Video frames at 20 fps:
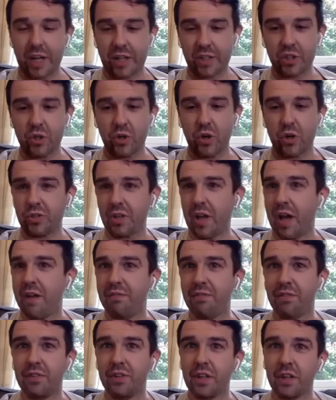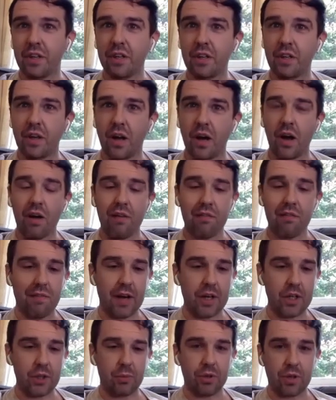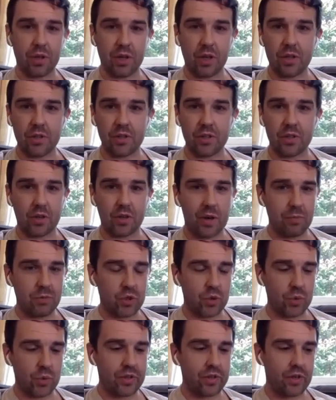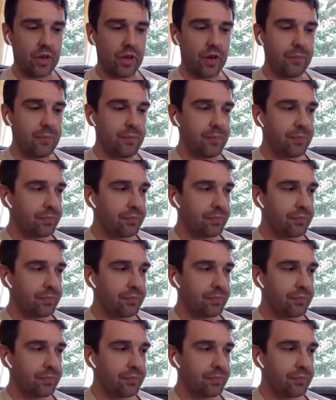That's across everything: uh, Facebook, Instagram, Twitter.